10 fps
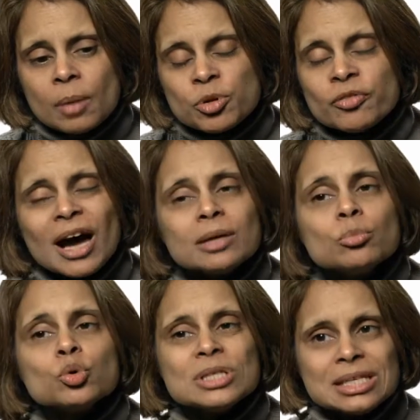provide
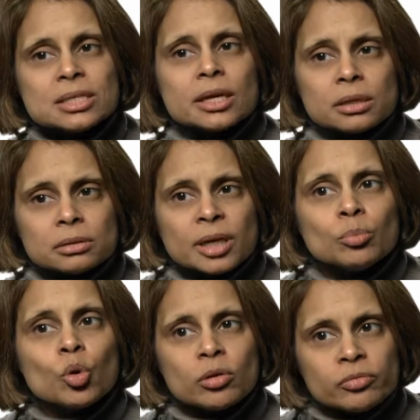more detail and
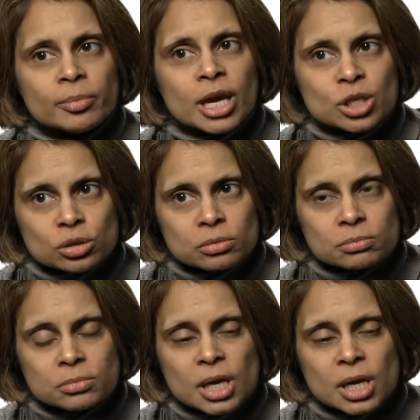more information,